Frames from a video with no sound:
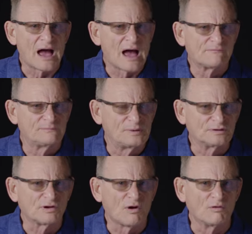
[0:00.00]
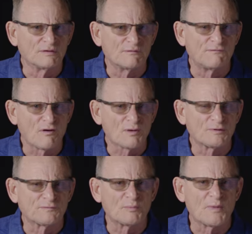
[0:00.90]
I've been told of a
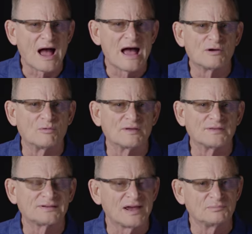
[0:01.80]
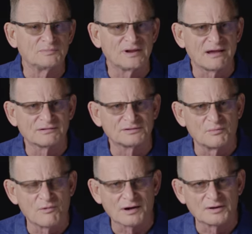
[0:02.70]
farmer from Iowa that came down to
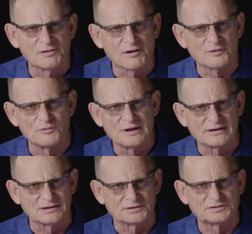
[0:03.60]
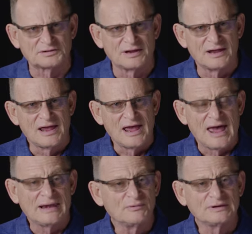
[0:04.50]
Mardi Gras to witness.
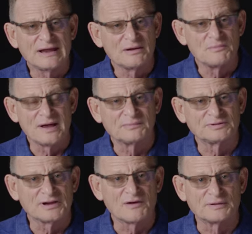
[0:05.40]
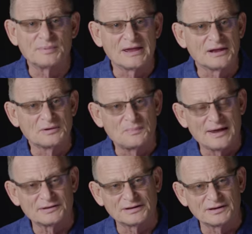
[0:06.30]
And he went down by himself. He began to
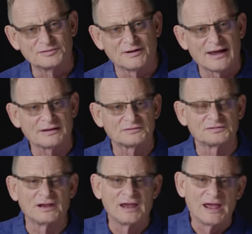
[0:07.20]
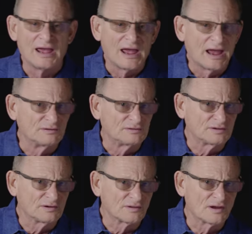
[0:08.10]
pass out tracts and
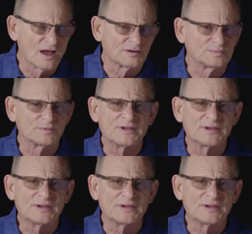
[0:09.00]
share the gospel.